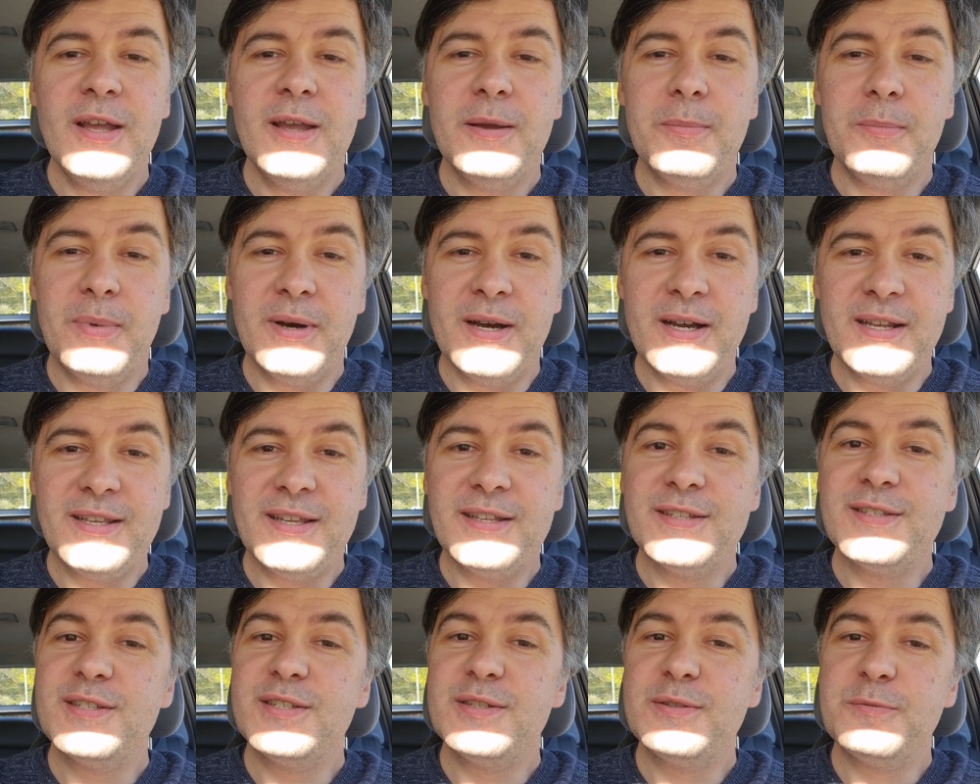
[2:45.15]
But
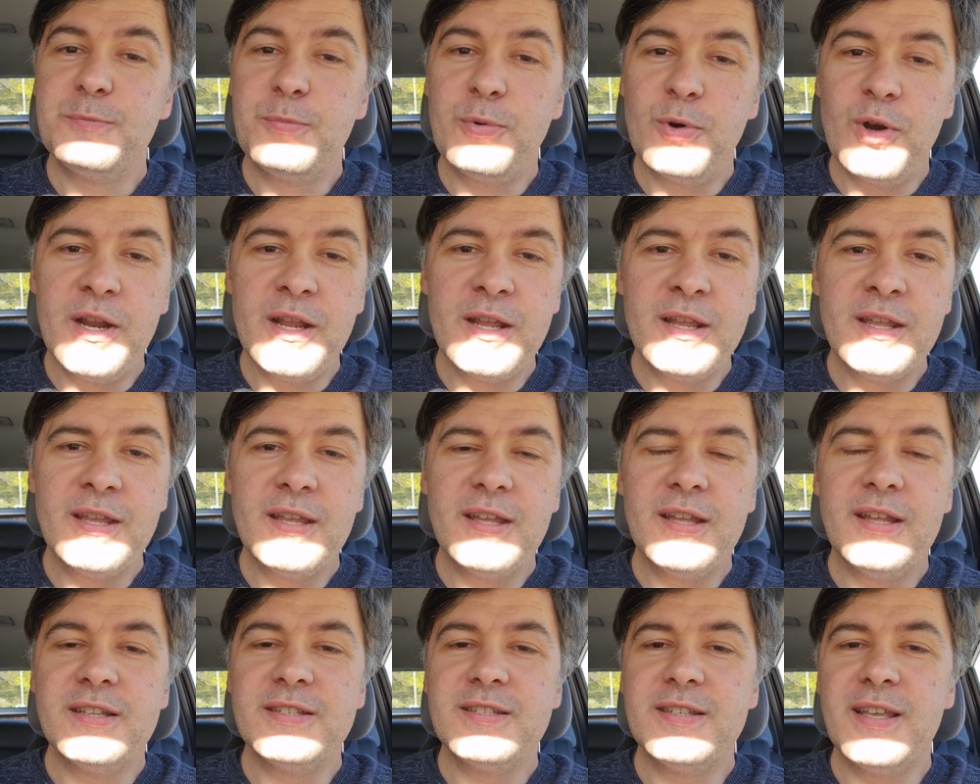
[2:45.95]
it's spring,
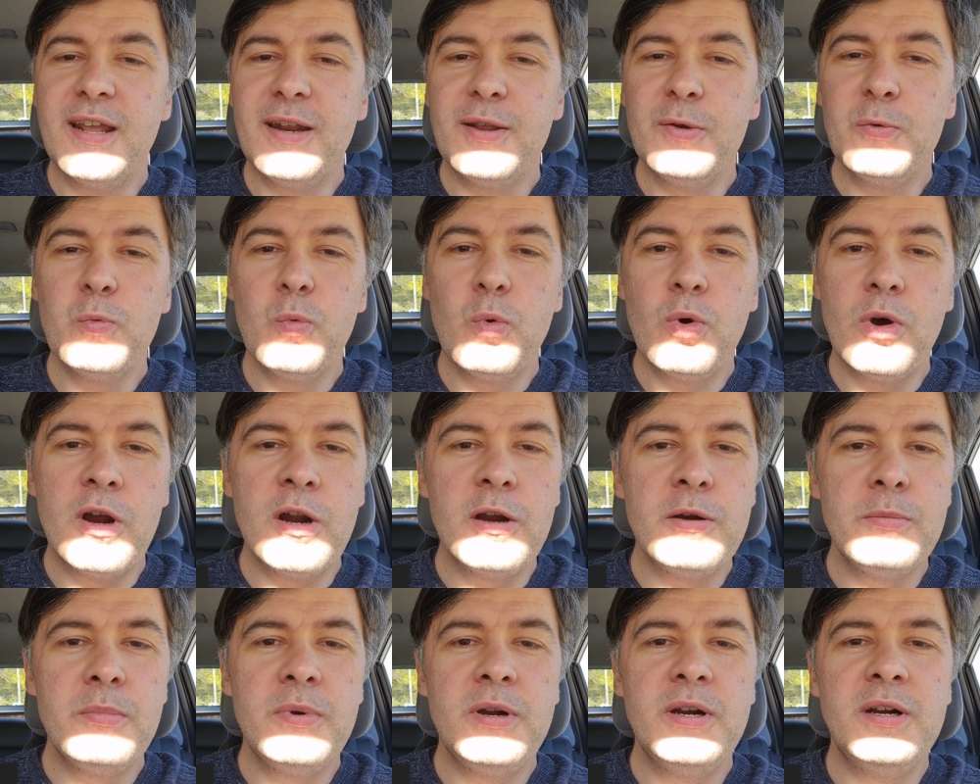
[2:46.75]
it's getting
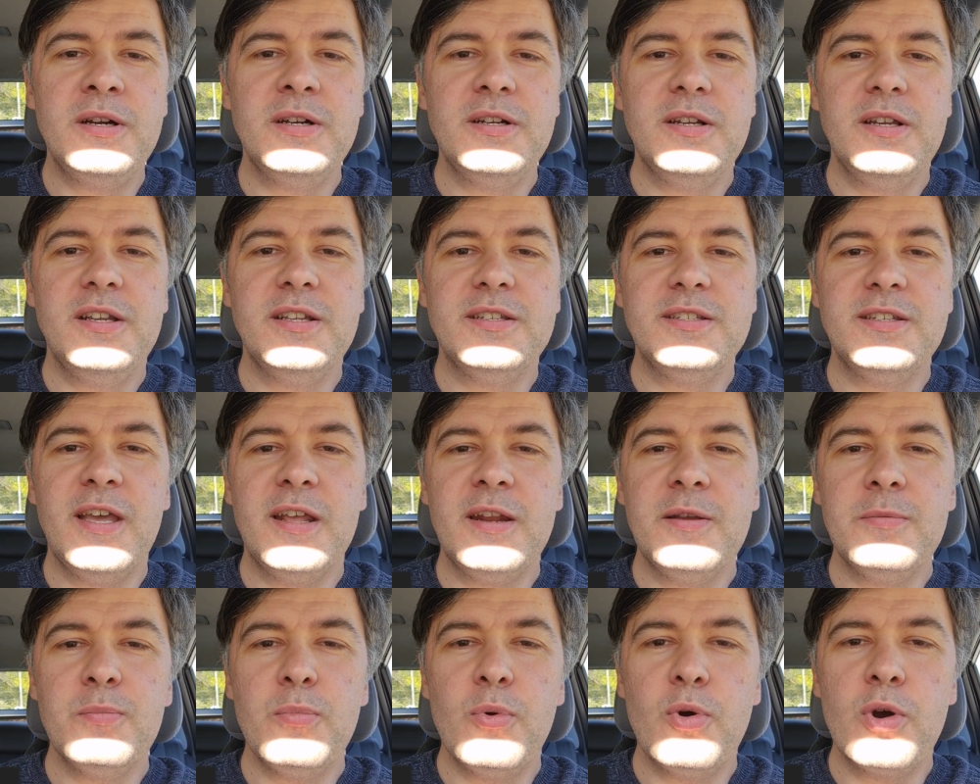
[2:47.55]
warmer, it's
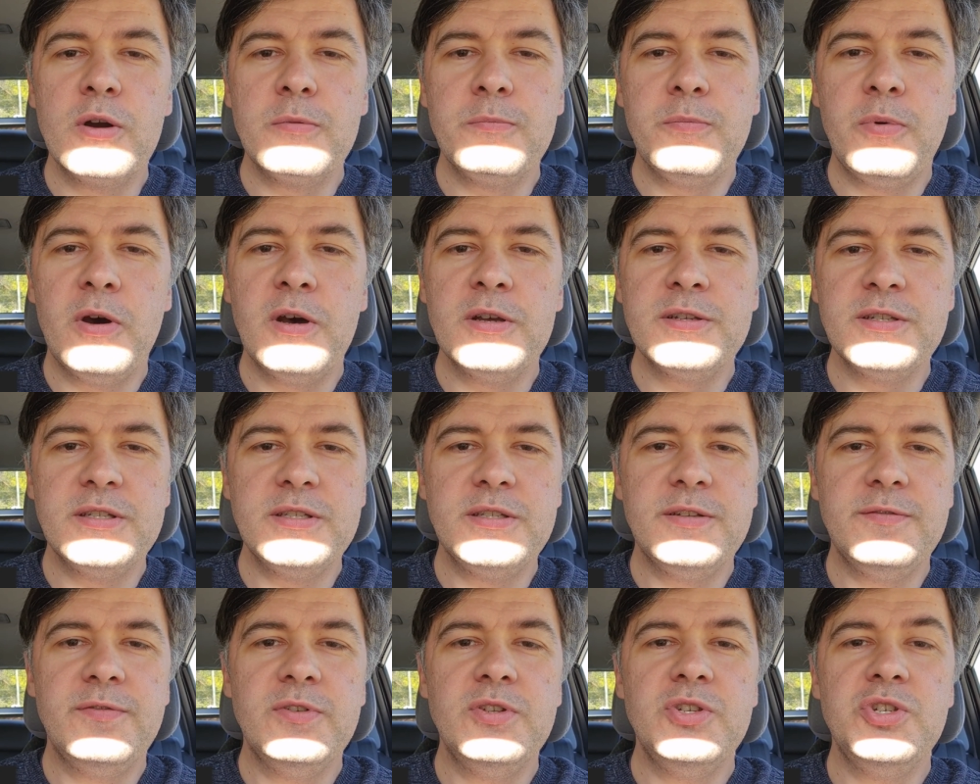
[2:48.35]
getting more
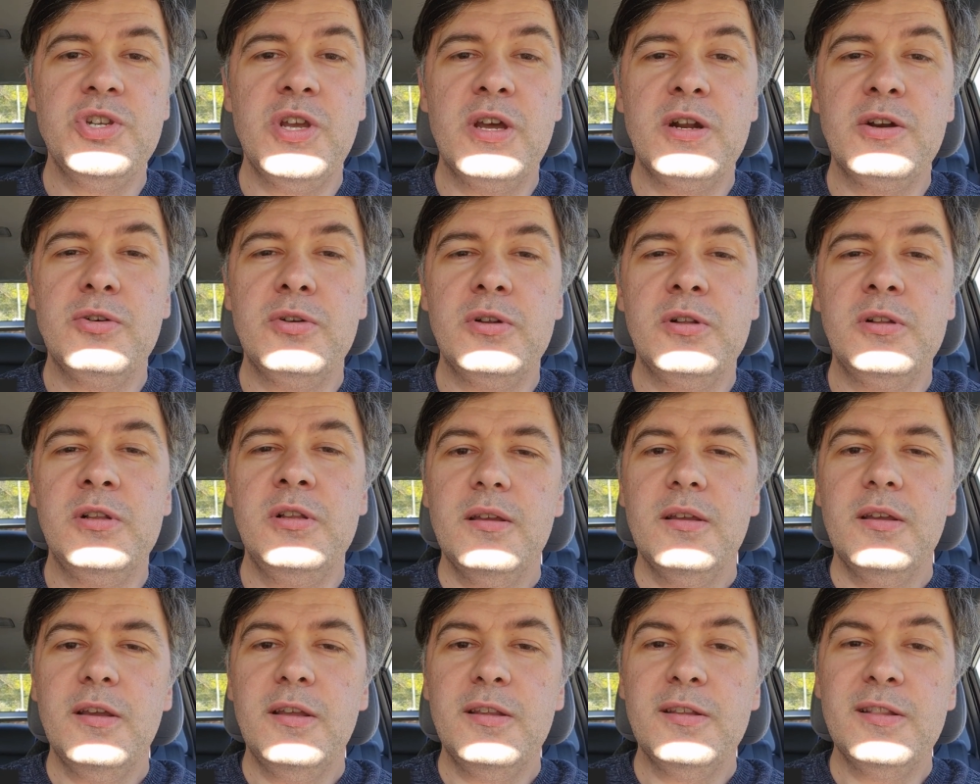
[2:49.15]
positive in general
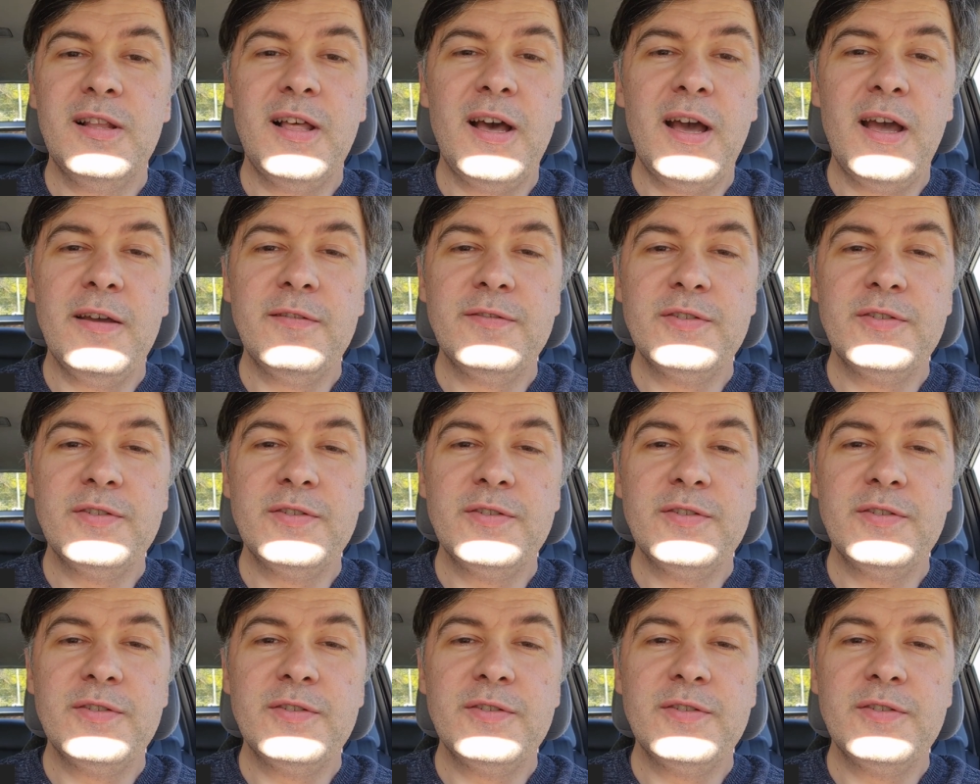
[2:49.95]
in life.